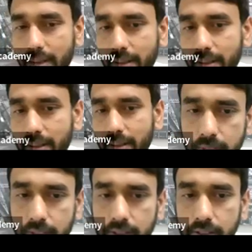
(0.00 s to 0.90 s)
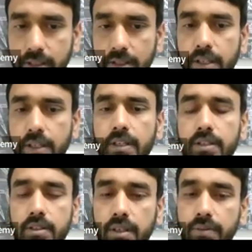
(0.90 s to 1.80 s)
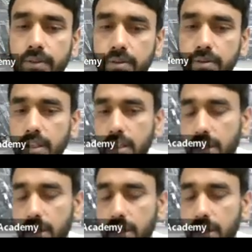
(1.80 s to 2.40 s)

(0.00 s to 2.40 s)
this part. So, if you